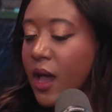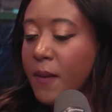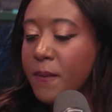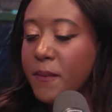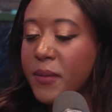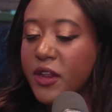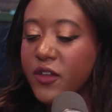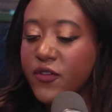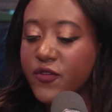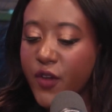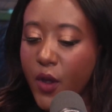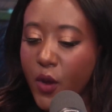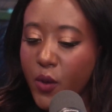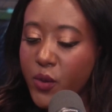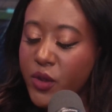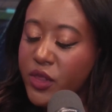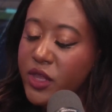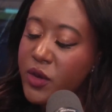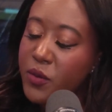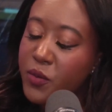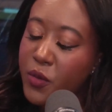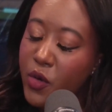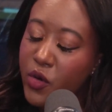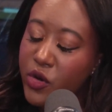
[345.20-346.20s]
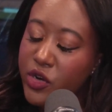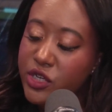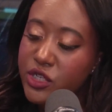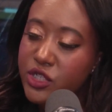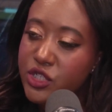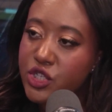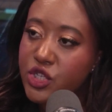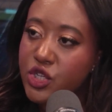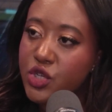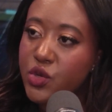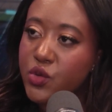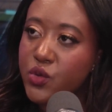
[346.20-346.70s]
But it felt really important
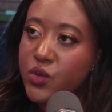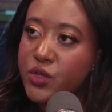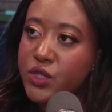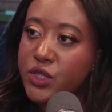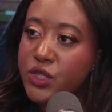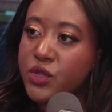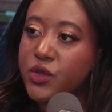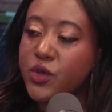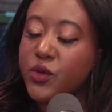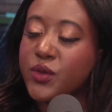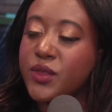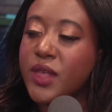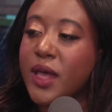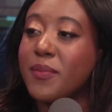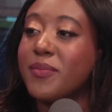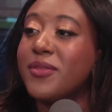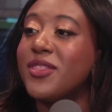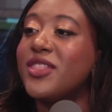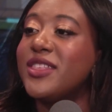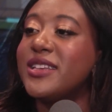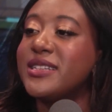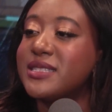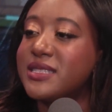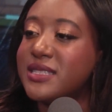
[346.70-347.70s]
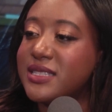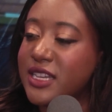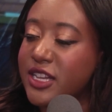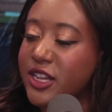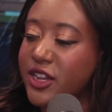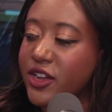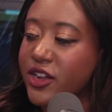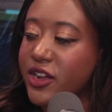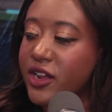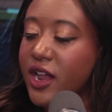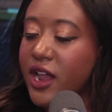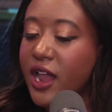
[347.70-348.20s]
to salute them this
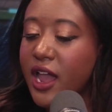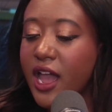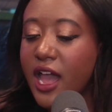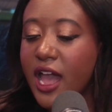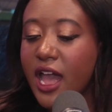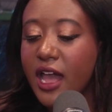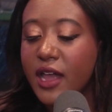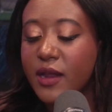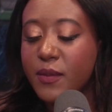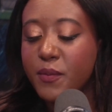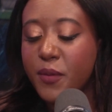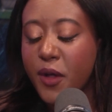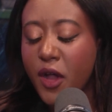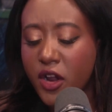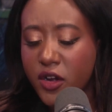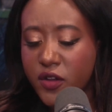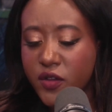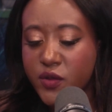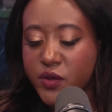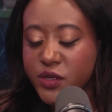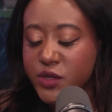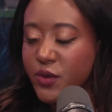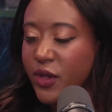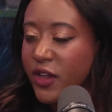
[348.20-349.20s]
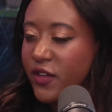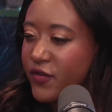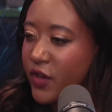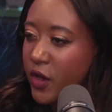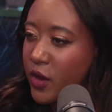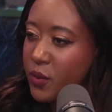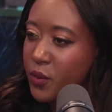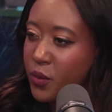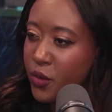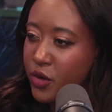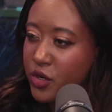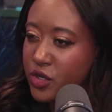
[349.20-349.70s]
year. And part of the reason why it felt
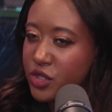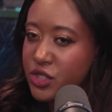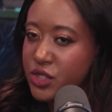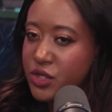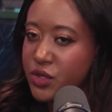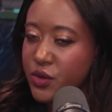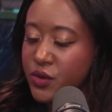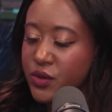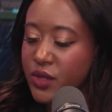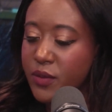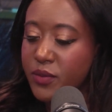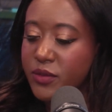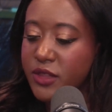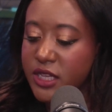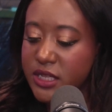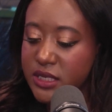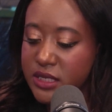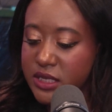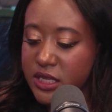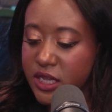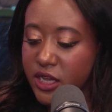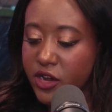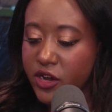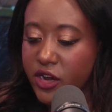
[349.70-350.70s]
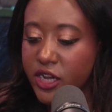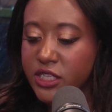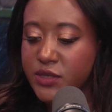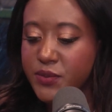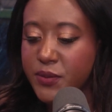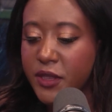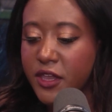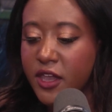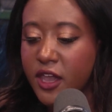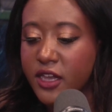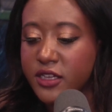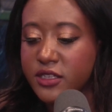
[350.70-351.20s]
important to salute them this year is
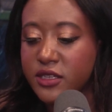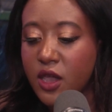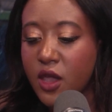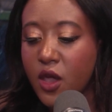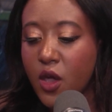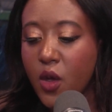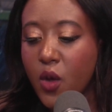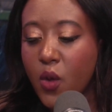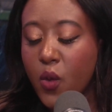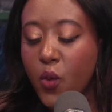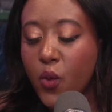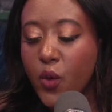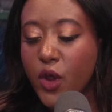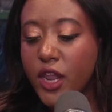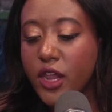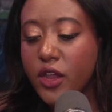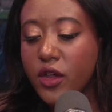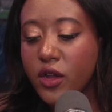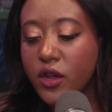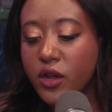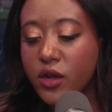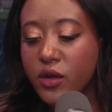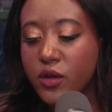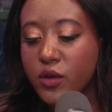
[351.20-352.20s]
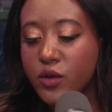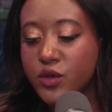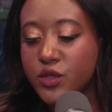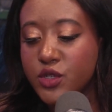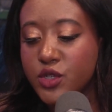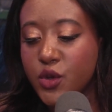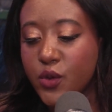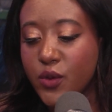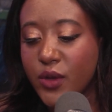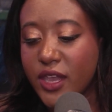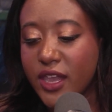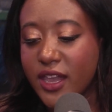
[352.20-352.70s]
because we are
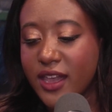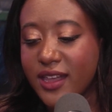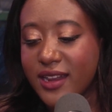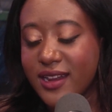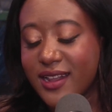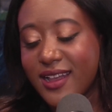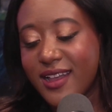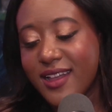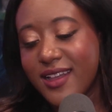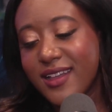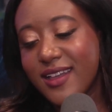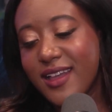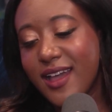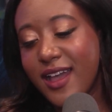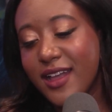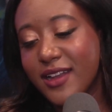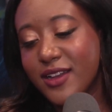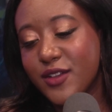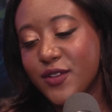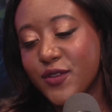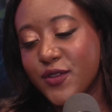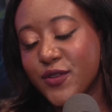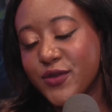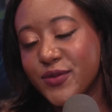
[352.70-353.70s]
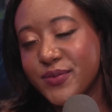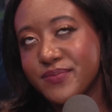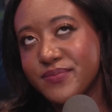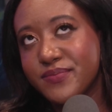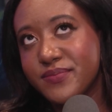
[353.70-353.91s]
doing it kind of